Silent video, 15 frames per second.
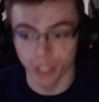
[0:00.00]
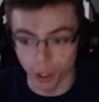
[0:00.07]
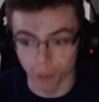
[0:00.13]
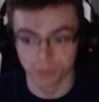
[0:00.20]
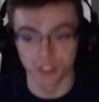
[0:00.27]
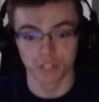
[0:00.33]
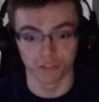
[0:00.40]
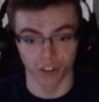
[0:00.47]
hope
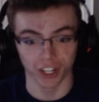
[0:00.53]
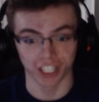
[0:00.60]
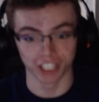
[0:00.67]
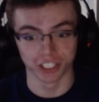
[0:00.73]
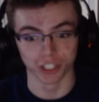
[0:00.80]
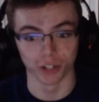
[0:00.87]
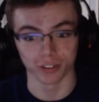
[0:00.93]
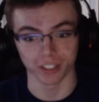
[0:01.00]
she's fucking
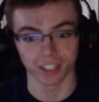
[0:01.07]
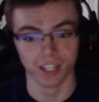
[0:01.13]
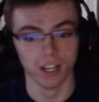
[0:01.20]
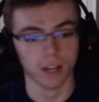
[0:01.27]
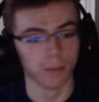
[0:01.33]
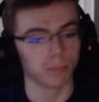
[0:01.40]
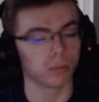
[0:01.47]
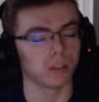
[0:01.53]
joking.
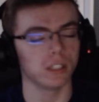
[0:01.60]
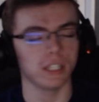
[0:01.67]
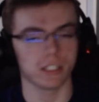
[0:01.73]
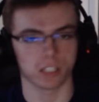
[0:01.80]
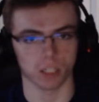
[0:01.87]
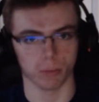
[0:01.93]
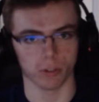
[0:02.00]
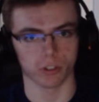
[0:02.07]
Please
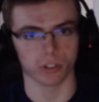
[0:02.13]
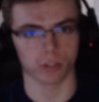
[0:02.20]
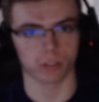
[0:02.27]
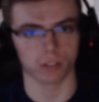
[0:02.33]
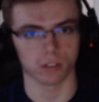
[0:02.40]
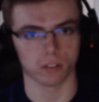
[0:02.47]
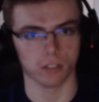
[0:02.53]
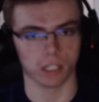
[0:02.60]
tell me you're
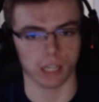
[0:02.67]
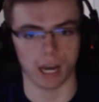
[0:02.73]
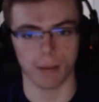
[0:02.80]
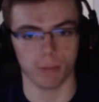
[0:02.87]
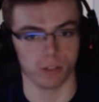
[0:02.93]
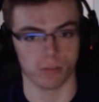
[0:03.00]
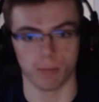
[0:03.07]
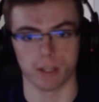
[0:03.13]
joking. Like, I'm
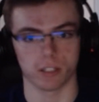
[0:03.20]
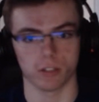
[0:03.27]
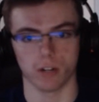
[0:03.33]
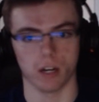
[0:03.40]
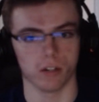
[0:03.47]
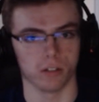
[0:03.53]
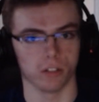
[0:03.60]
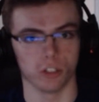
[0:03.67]
just messing
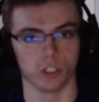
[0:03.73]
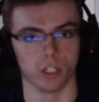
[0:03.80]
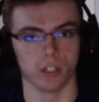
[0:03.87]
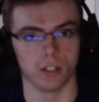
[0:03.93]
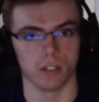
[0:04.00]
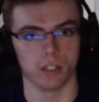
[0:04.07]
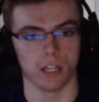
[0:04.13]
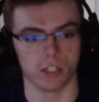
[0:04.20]
around. Legit.
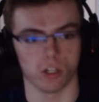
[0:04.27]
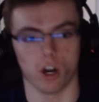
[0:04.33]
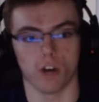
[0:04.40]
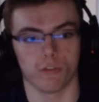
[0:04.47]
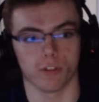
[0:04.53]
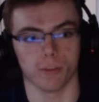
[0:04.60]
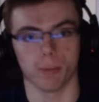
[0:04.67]
It's all for the